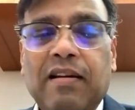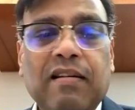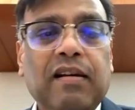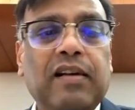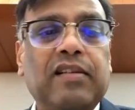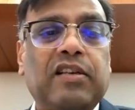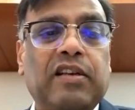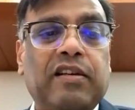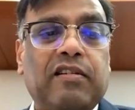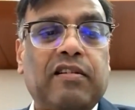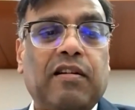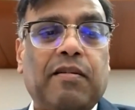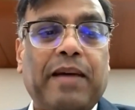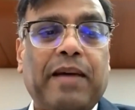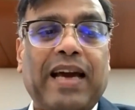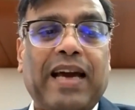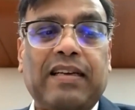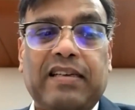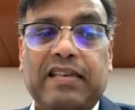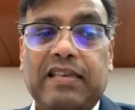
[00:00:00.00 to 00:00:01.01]
a central
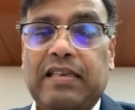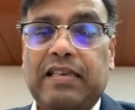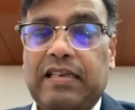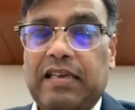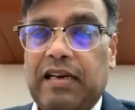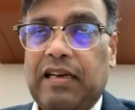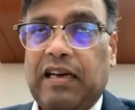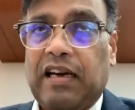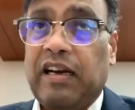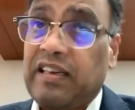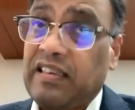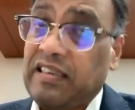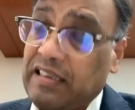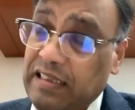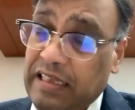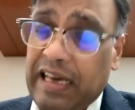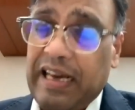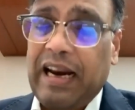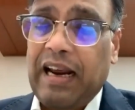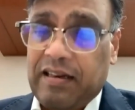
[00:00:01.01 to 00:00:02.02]
bank digital
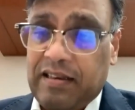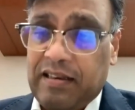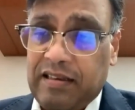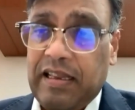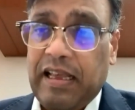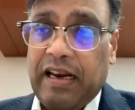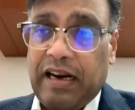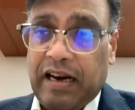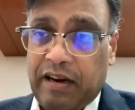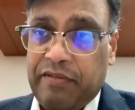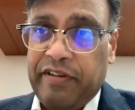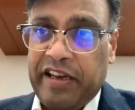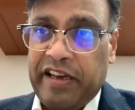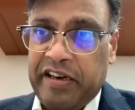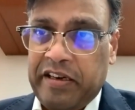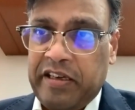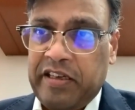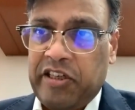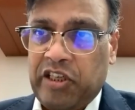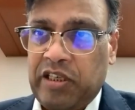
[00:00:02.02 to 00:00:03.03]
currency. There are
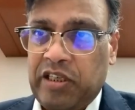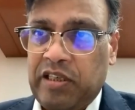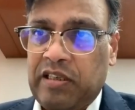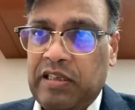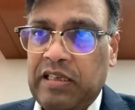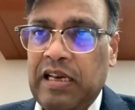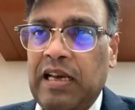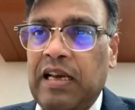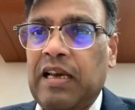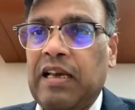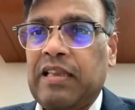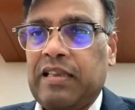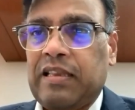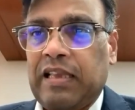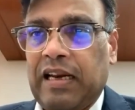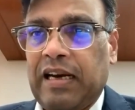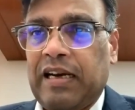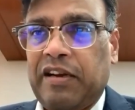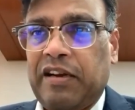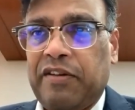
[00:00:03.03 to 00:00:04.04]
variations.
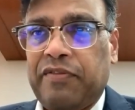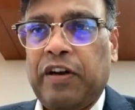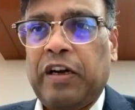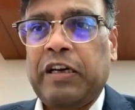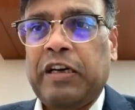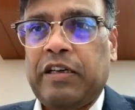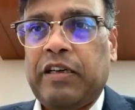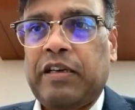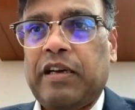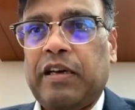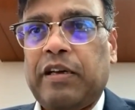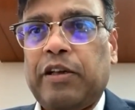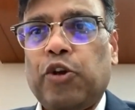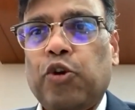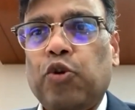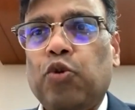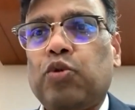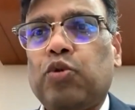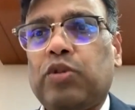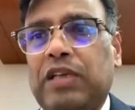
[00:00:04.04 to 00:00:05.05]
There are different
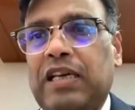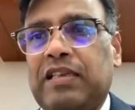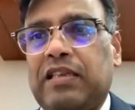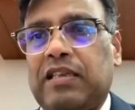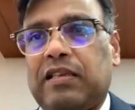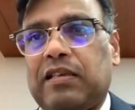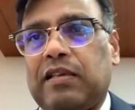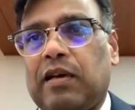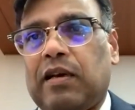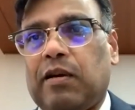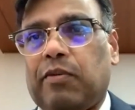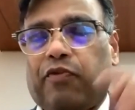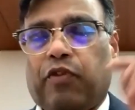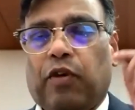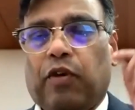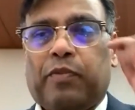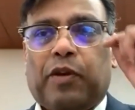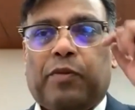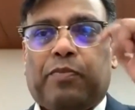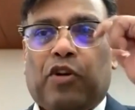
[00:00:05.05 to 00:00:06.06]
uses
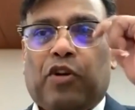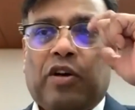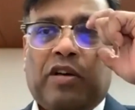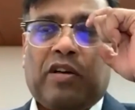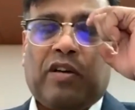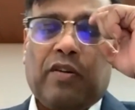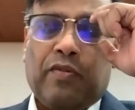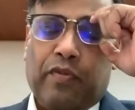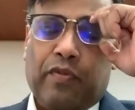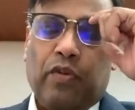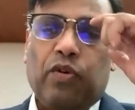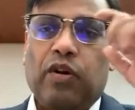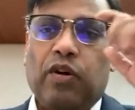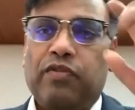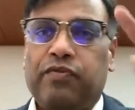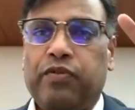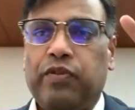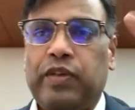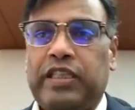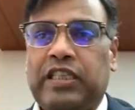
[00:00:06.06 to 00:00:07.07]
from the point of view
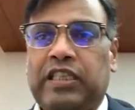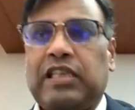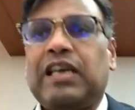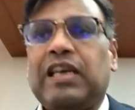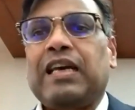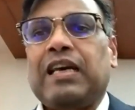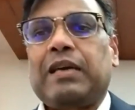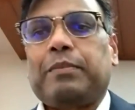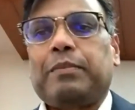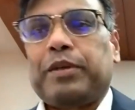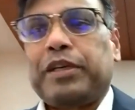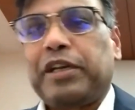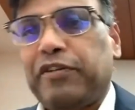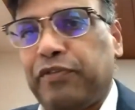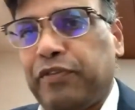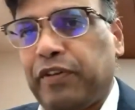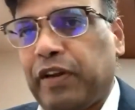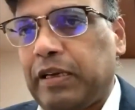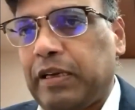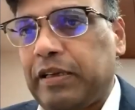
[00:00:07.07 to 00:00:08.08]
of which
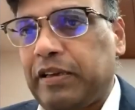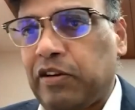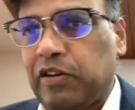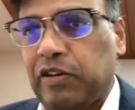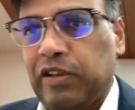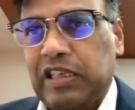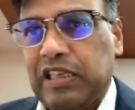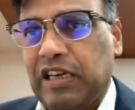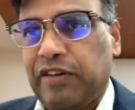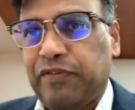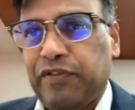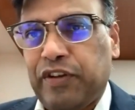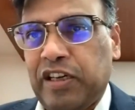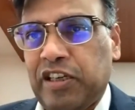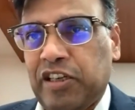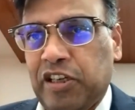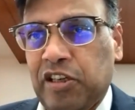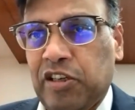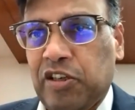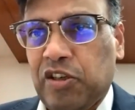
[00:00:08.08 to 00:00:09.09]
these
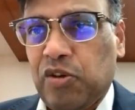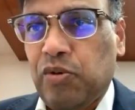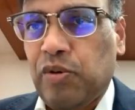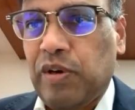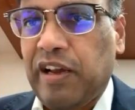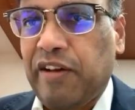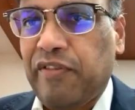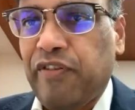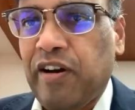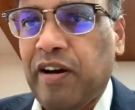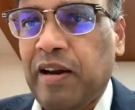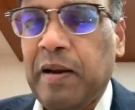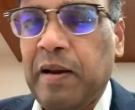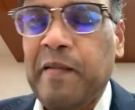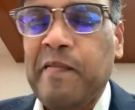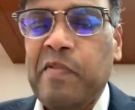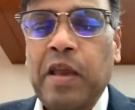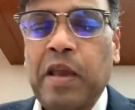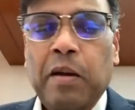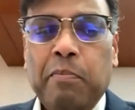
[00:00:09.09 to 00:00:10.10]
definitions could differ.
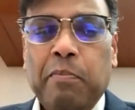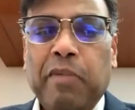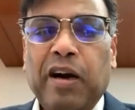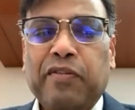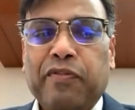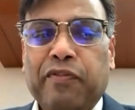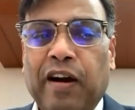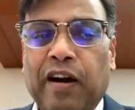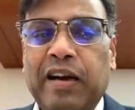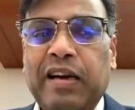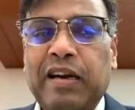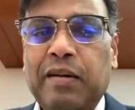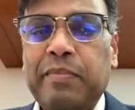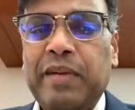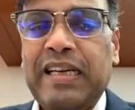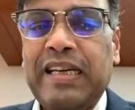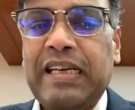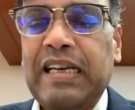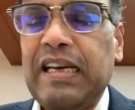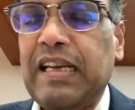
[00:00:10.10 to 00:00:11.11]
But
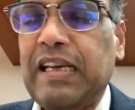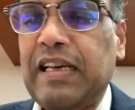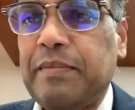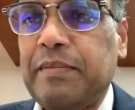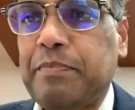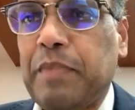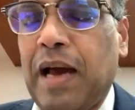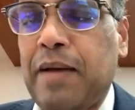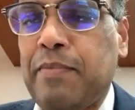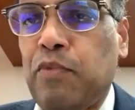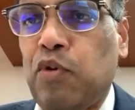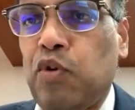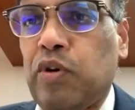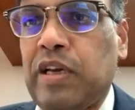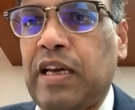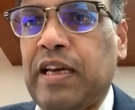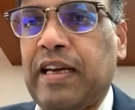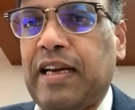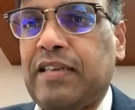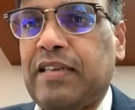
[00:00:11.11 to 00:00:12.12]
fundamentally, I'm
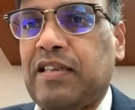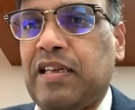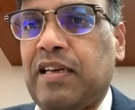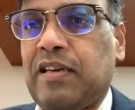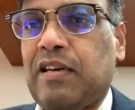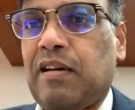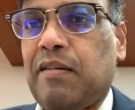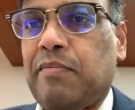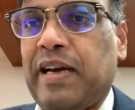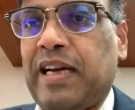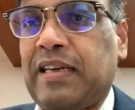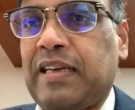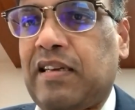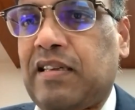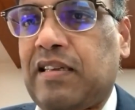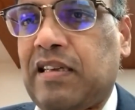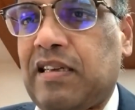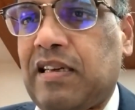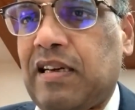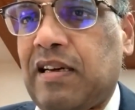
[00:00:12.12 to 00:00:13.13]
looking at central bank
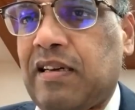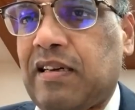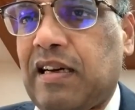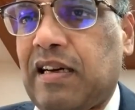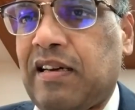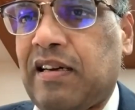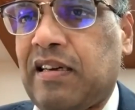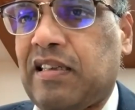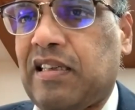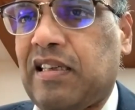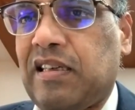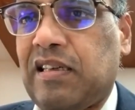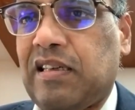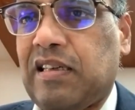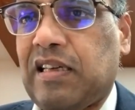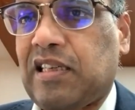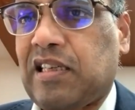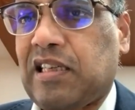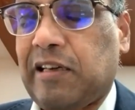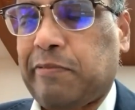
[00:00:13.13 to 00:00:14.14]
digital
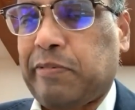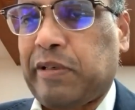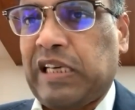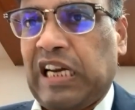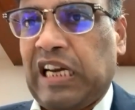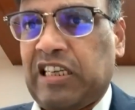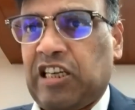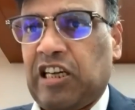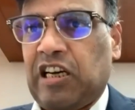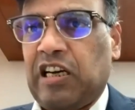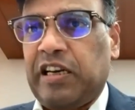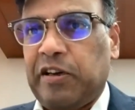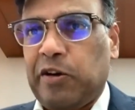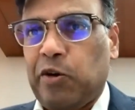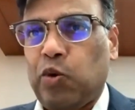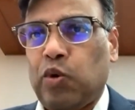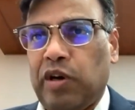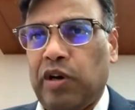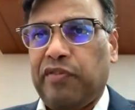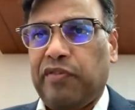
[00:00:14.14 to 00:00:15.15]
currencies as substantially
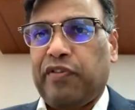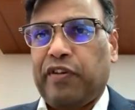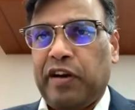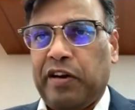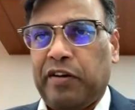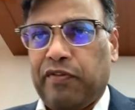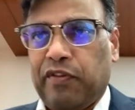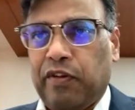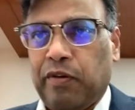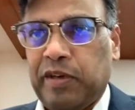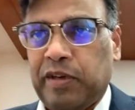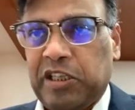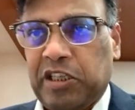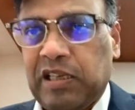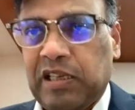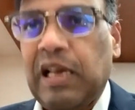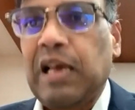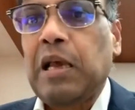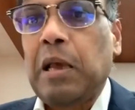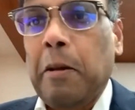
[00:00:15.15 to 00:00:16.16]
no different from
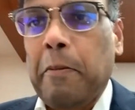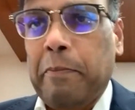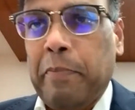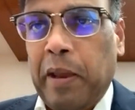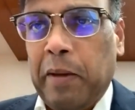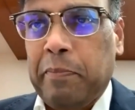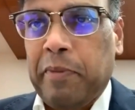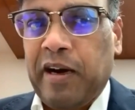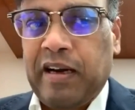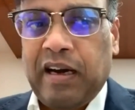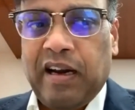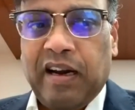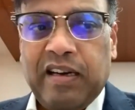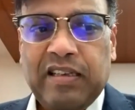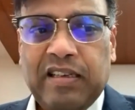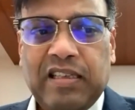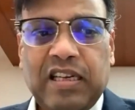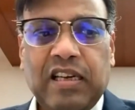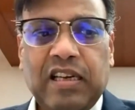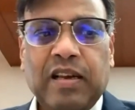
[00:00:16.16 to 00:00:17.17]
its paper
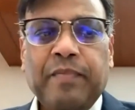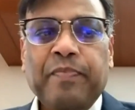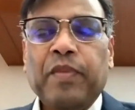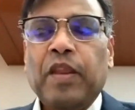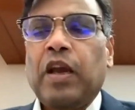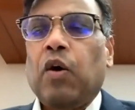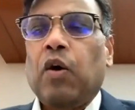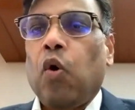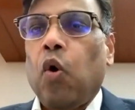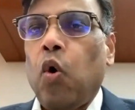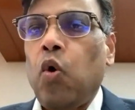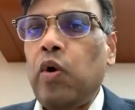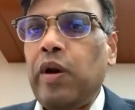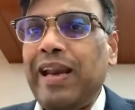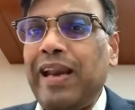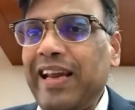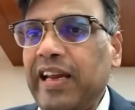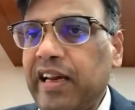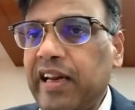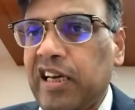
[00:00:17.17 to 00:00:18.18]
currency.
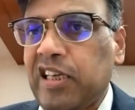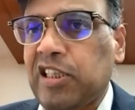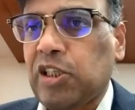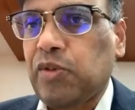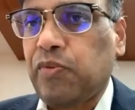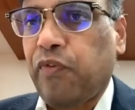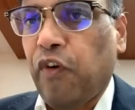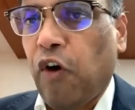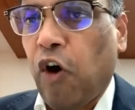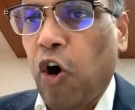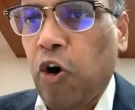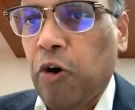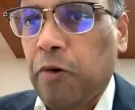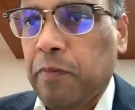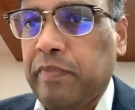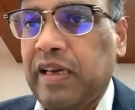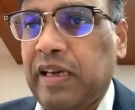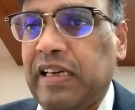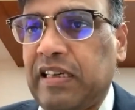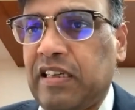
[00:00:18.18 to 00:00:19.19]
Only its
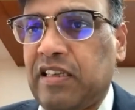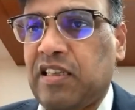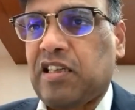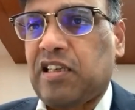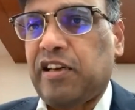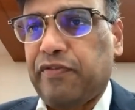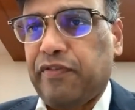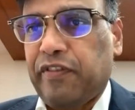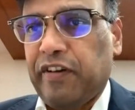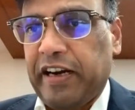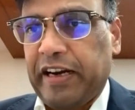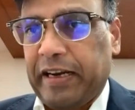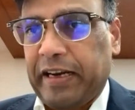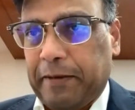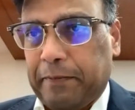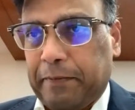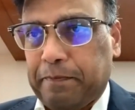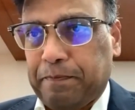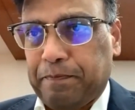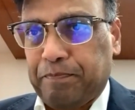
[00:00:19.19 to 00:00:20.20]
form is different.